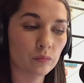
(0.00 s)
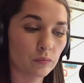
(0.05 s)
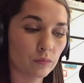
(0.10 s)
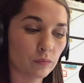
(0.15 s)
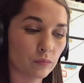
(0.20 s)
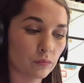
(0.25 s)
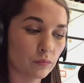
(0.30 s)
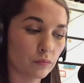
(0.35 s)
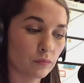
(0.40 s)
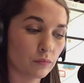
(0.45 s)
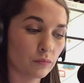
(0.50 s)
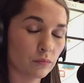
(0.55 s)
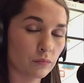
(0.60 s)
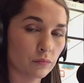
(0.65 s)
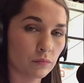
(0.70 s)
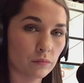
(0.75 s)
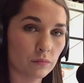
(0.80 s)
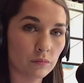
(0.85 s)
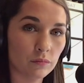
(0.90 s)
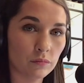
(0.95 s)

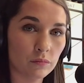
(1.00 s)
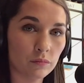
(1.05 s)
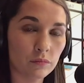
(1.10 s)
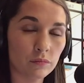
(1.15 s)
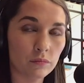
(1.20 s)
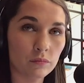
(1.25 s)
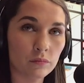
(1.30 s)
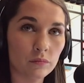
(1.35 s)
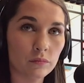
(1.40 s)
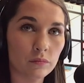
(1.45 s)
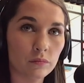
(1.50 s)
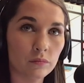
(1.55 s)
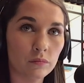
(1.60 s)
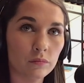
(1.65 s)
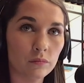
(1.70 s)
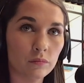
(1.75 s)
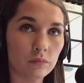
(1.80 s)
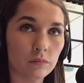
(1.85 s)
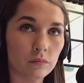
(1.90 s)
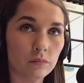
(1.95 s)

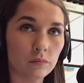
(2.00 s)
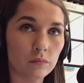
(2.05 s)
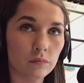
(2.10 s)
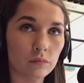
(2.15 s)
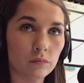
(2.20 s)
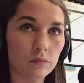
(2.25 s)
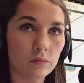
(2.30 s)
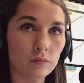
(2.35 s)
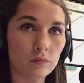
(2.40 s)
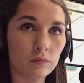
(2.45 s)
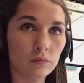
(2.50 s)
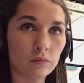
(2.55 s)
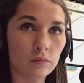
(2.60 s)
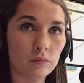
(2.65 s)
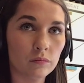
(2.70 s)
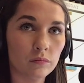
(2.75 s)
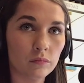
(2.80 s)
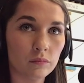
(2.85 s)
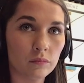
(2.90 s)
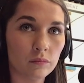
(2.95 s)

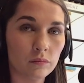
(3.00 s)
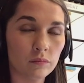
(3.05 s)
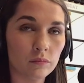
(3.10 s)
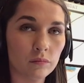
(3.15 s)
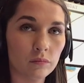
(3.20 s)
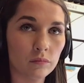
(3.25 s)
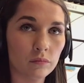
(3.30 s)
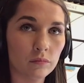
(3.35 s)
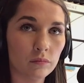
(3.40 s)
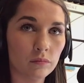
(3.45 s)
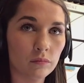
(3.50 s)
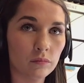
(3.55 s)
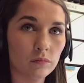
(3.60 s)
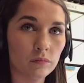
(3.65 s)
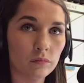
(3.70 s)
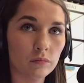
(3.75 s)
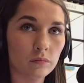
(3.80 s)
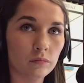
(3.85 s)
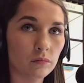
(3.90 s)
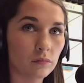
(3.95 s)

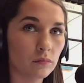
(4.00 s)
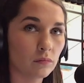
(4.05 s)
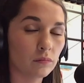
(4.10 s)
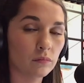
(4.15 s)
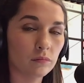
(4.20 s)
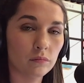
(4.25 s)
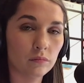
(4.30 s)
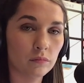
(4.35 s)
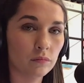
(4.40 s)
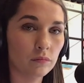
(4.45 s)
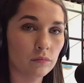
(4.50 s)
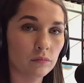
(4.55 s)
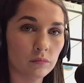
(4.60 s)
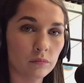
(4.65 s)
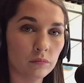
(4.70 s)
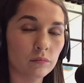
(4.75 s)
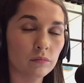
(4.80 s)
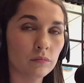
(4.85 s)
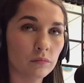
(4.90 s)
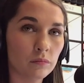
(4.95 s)

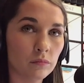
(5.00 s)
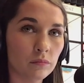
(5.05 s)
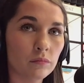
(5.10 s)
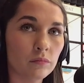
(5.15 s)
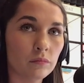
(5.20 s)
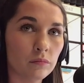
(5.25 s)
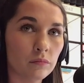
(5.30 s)
No words are spoken by the person on screen.